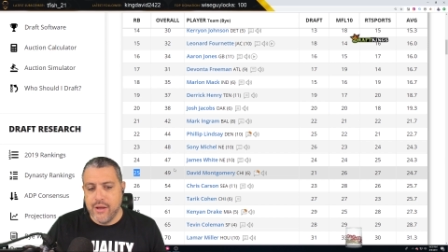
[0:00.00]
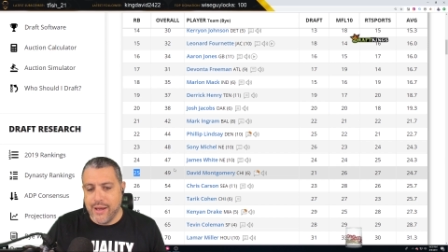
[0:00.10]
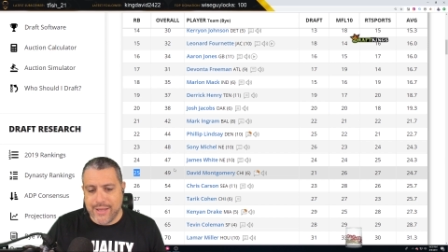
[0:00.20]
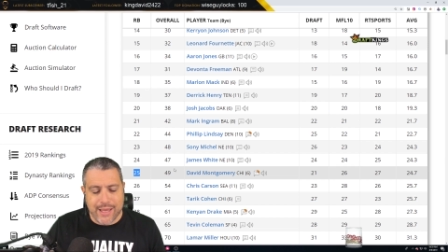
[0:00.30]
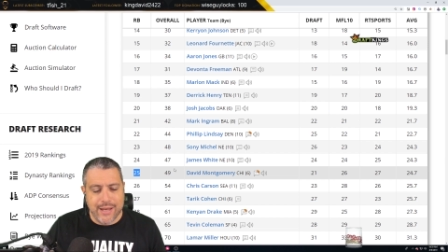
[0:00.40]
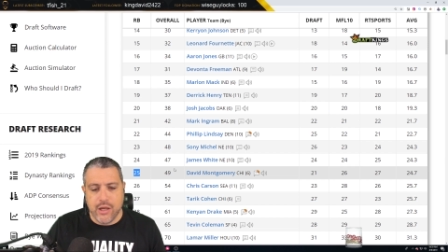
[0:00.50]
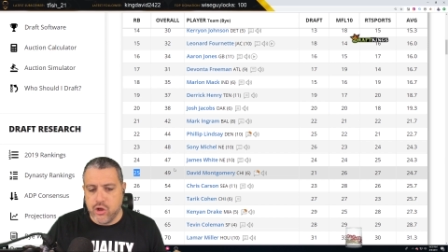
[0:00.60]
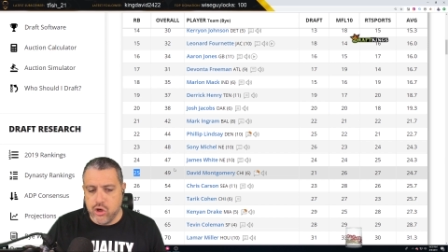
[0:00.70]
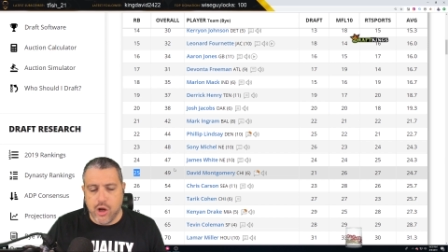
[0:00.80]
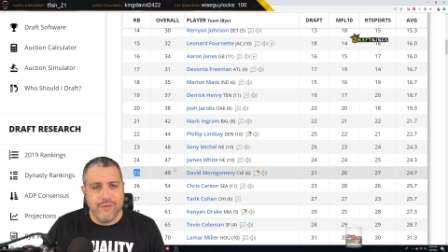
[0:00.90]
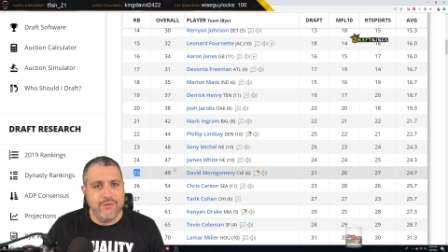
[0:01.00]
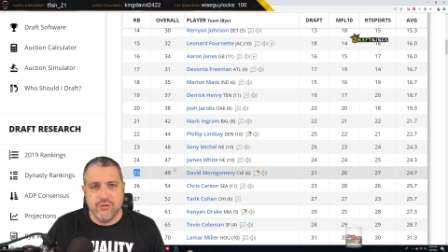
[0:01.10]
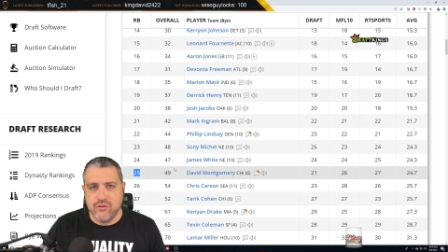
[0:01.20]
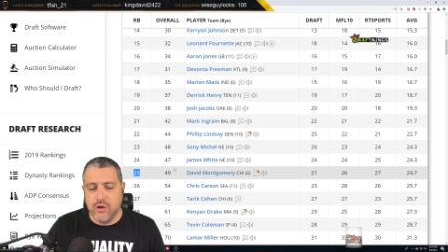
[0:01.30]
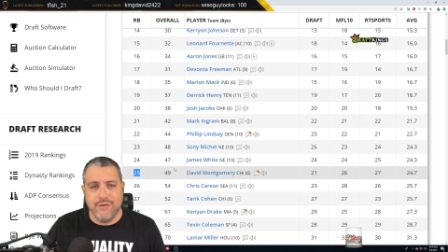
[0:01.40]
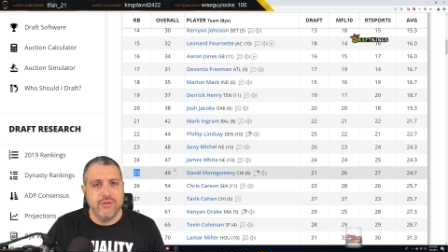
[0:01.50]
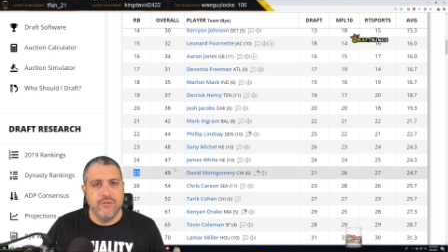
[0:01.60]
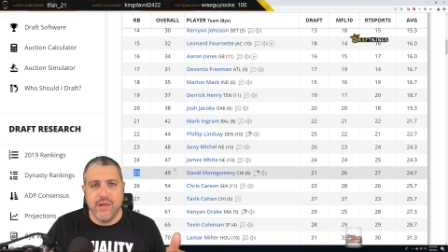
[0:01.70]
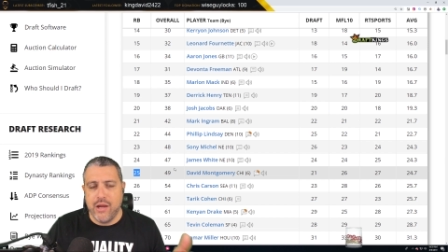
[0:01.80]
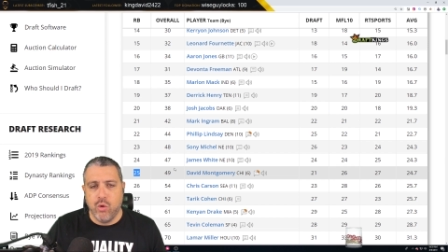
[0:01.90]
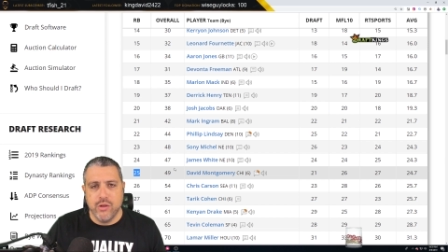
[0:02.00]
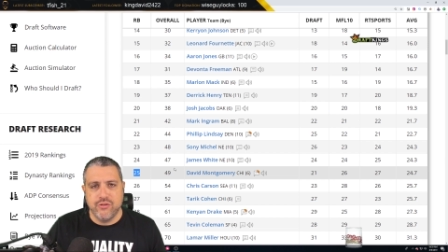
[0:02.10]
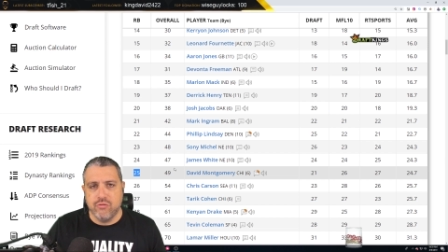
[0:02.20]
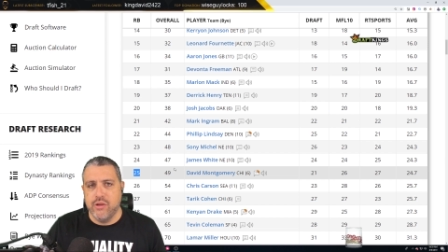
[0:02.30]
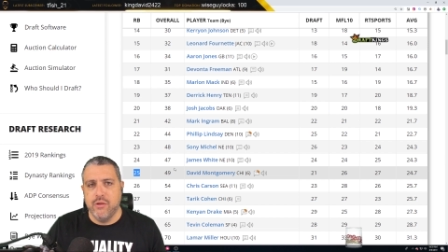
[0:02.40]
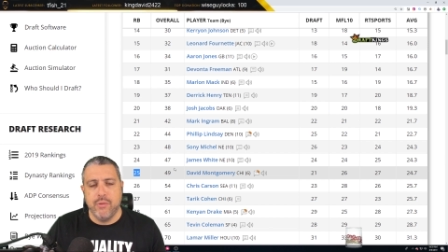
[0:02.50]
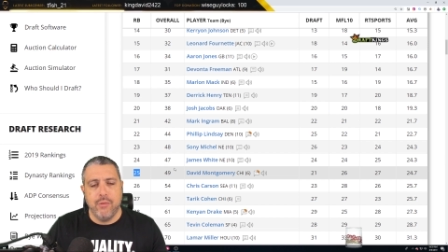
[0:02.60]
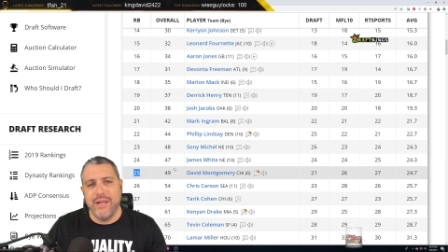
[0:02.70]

Again, a good offense, good offensive line, wants to run the ball.